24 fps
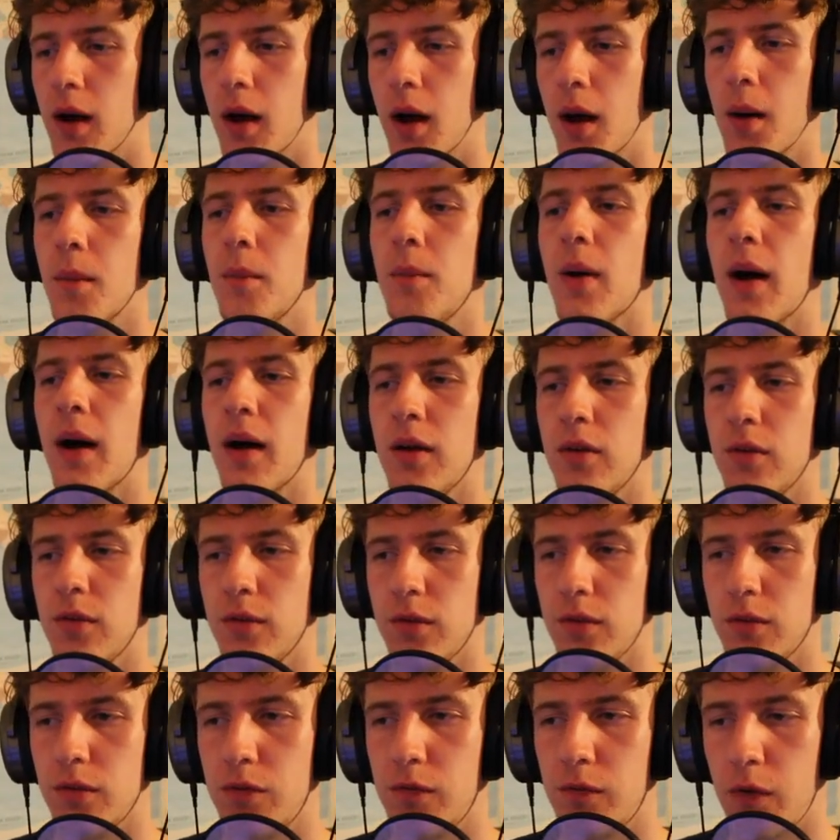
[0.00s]
but
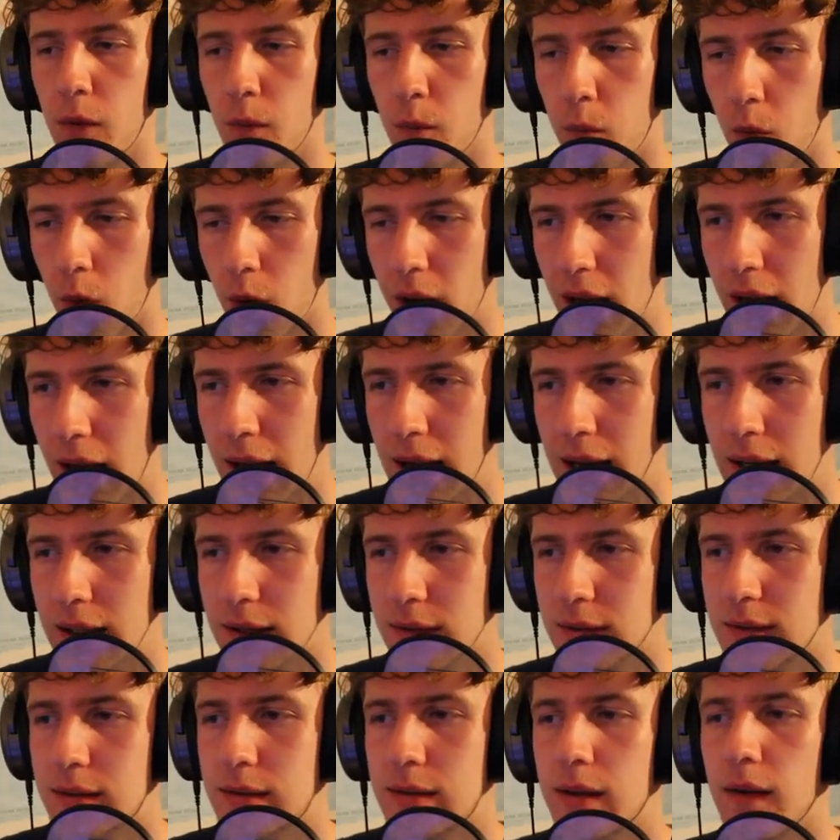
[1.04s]
for what it
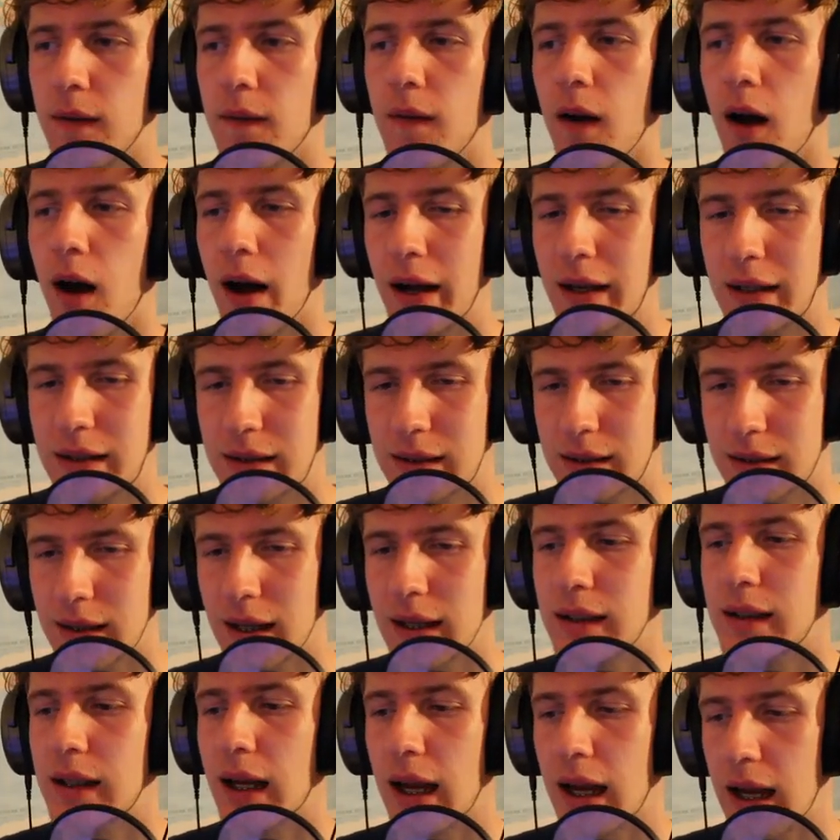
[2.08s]
is, I think
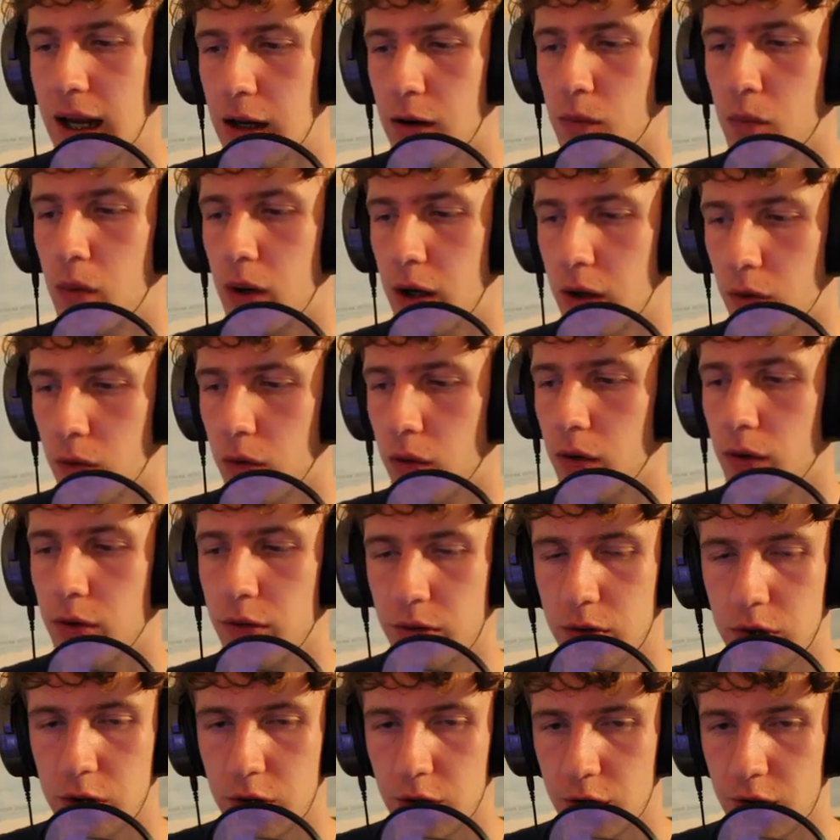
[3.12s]
it will
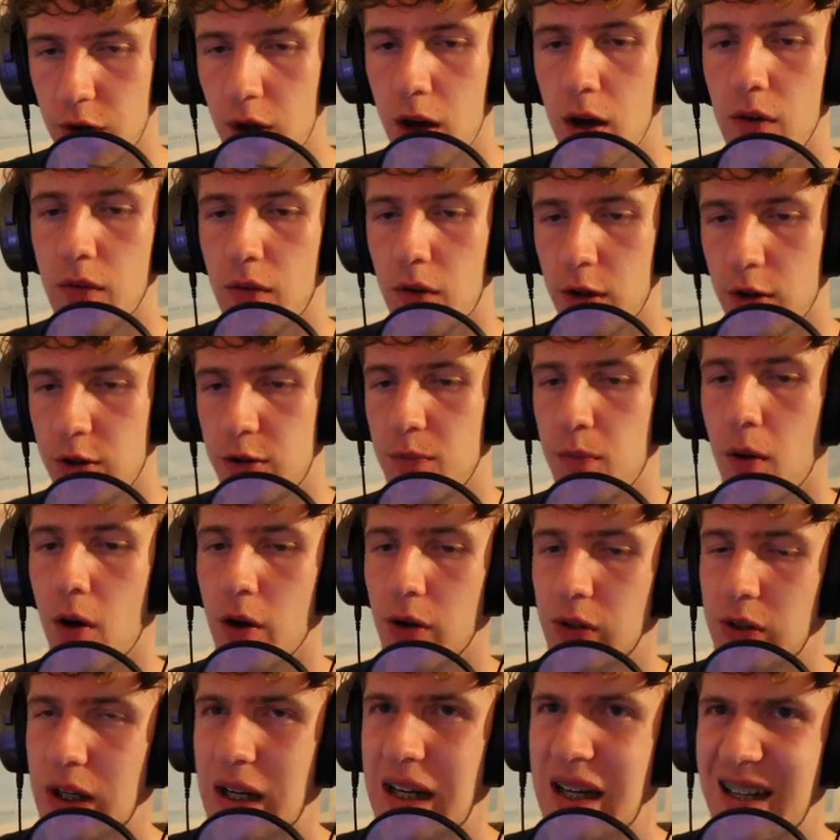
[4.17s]
deserve a spot
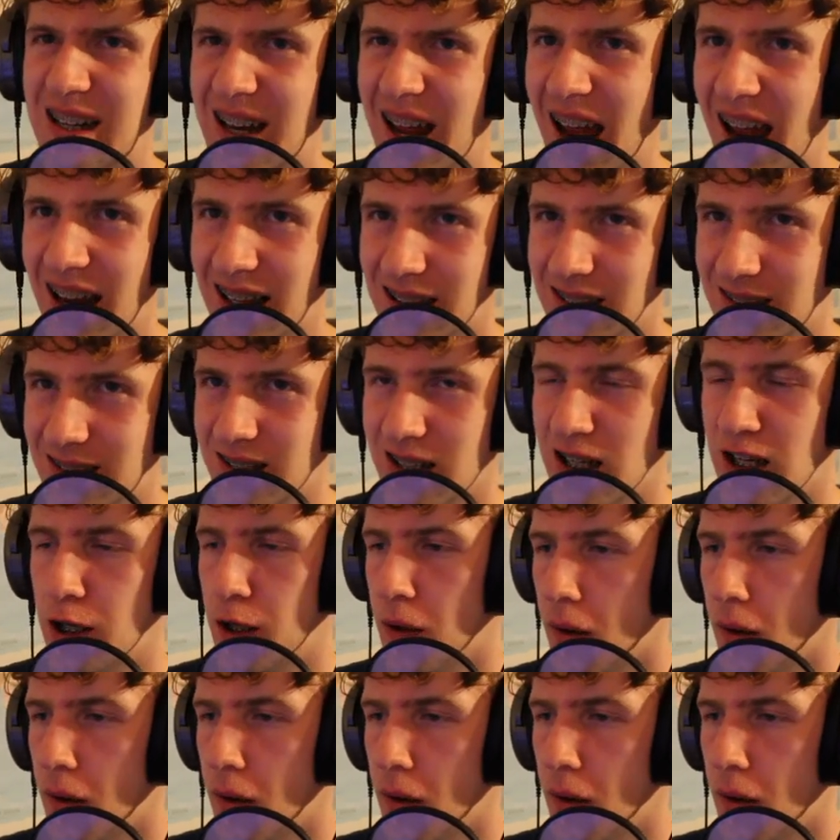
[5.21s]
in A tier.